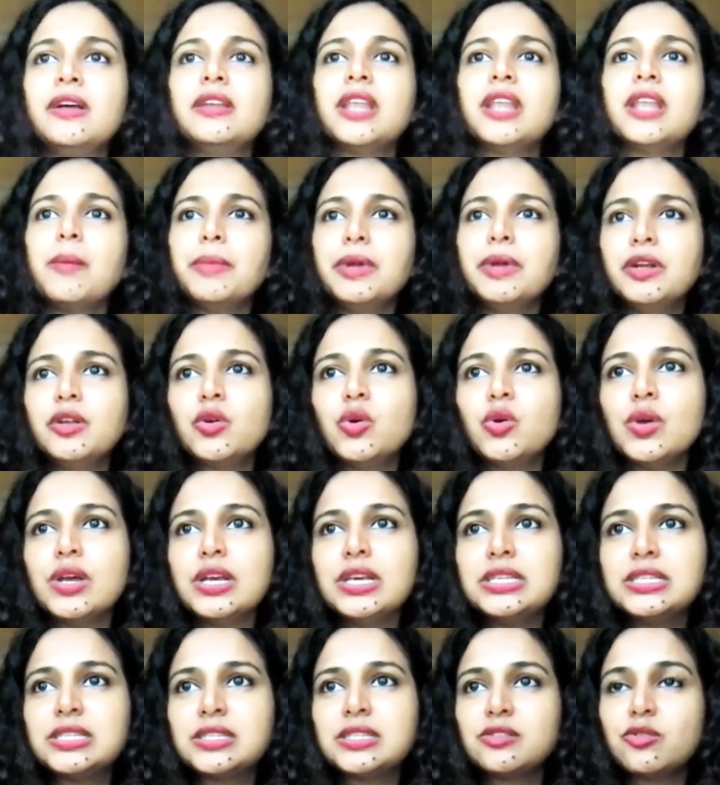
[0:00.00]
Number two
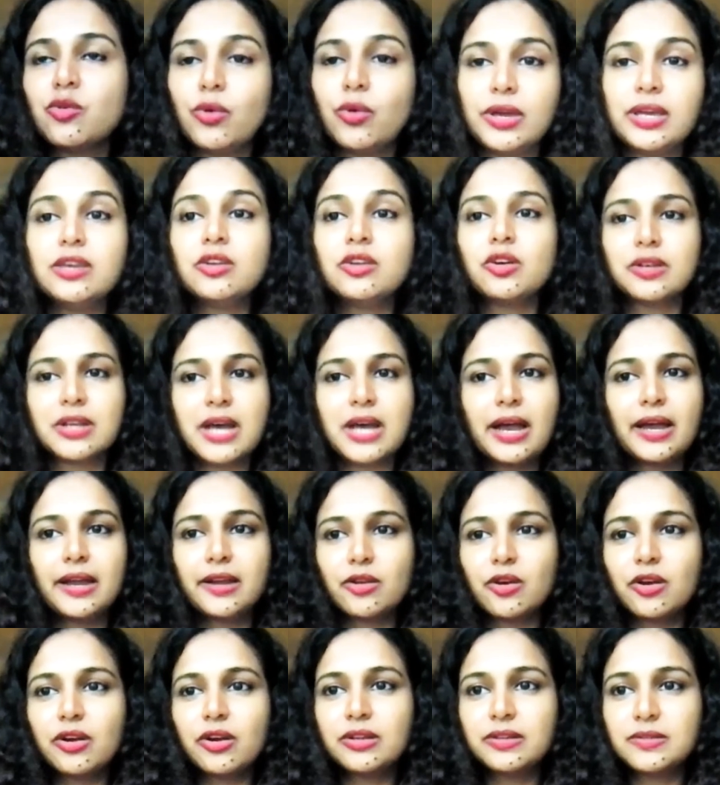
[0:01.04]
is knowing your
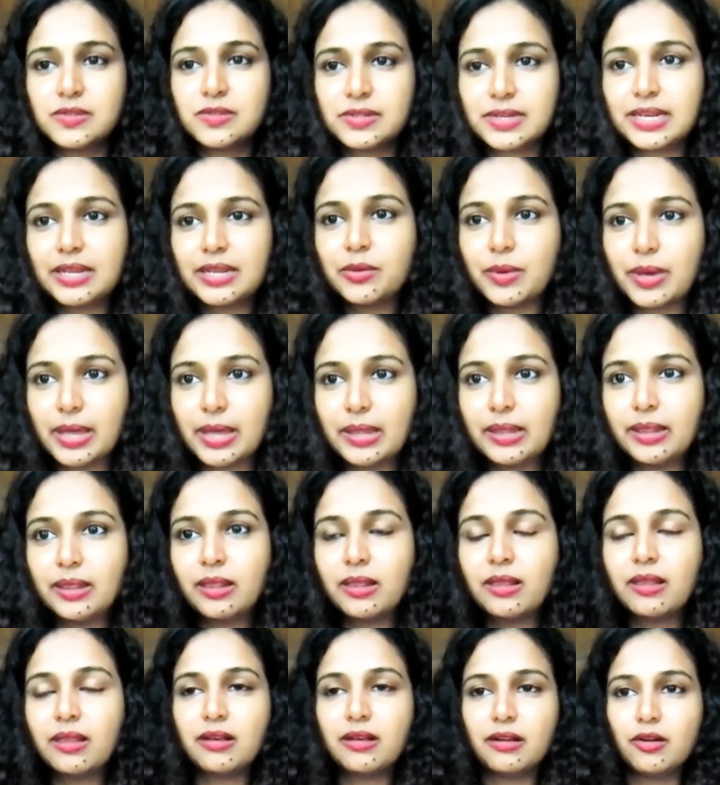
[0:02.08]
target audience really well.
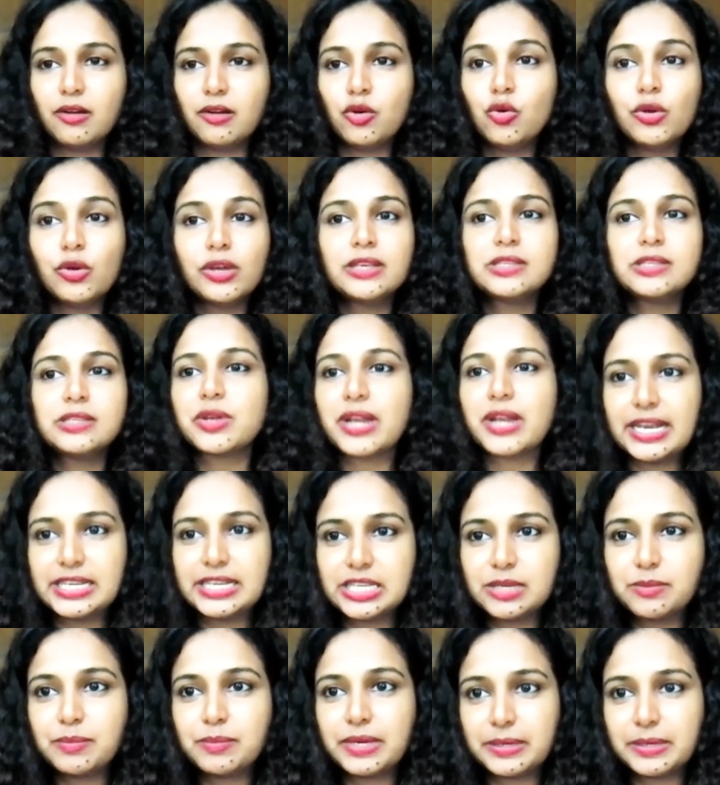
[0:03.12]
Who is your
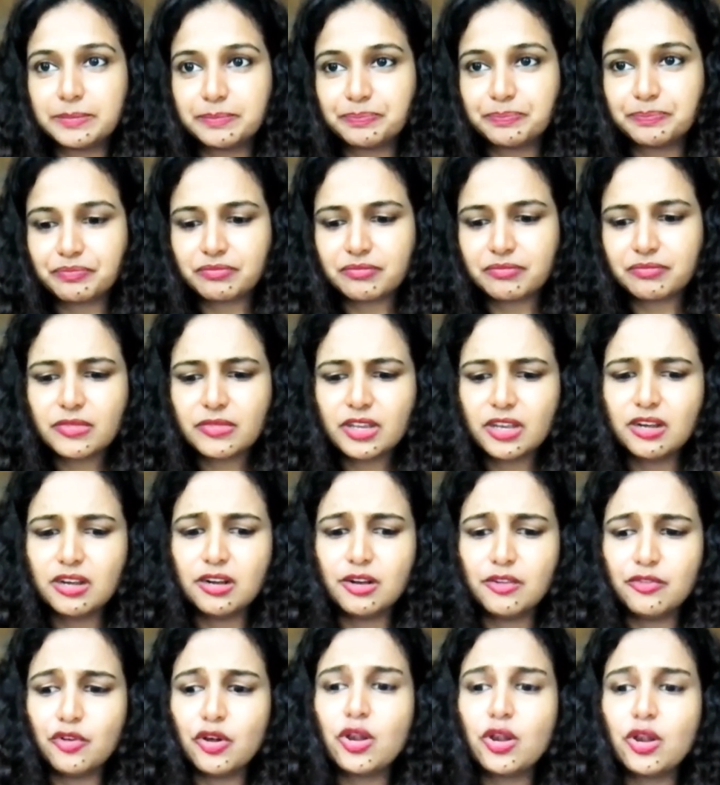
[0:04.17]
ICP?
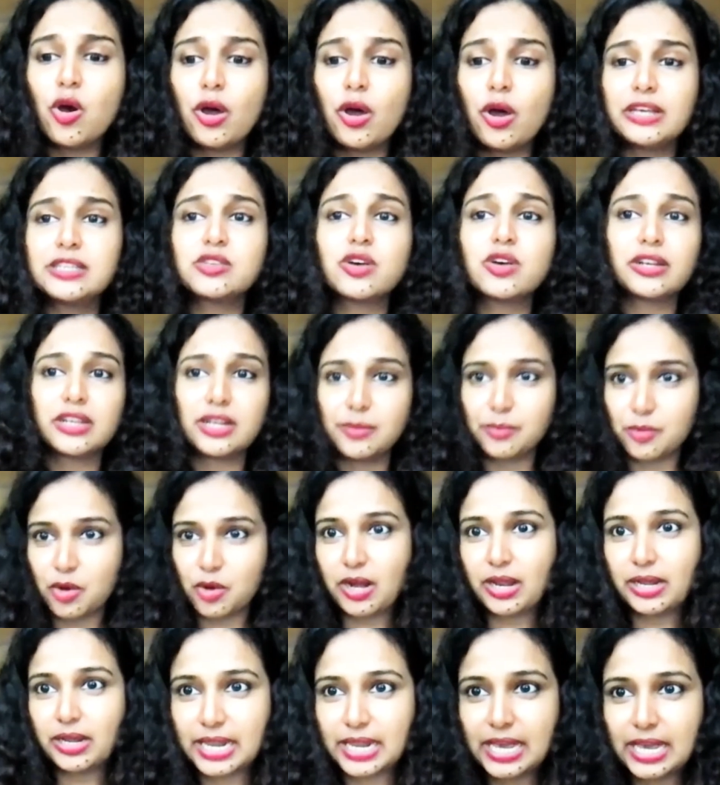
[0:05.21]
For horizontal
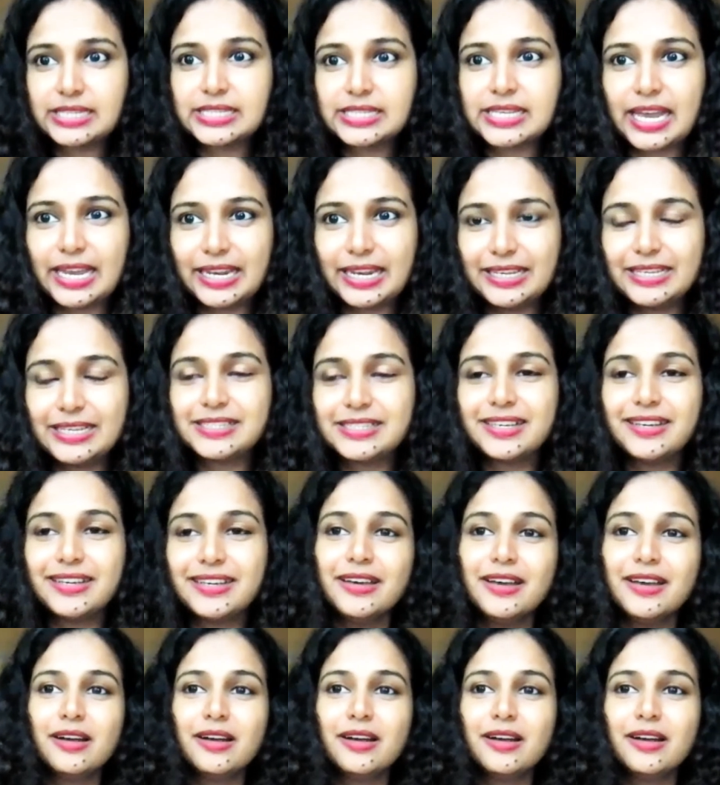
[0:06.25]
product like SignEasy,